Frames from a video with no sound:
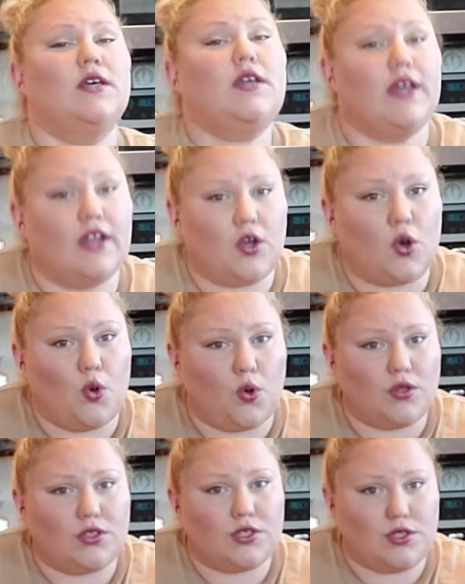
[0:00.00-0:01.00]
and it
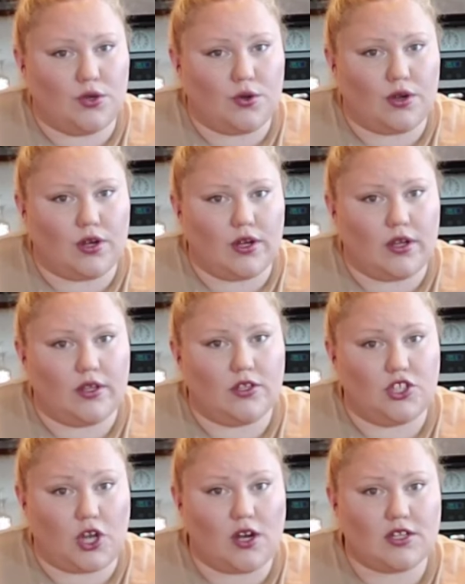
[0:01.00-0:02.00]
holds your
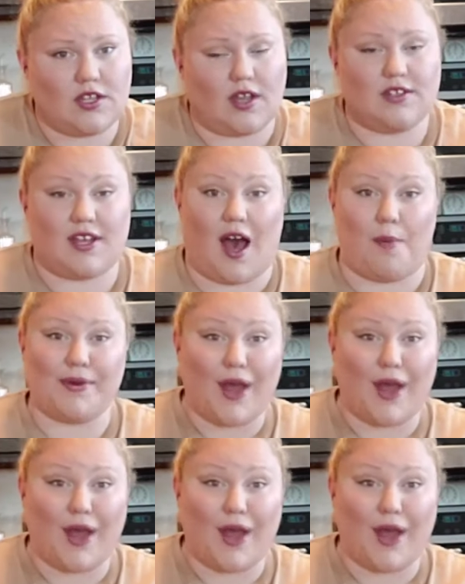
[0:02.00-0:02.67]
jars on top.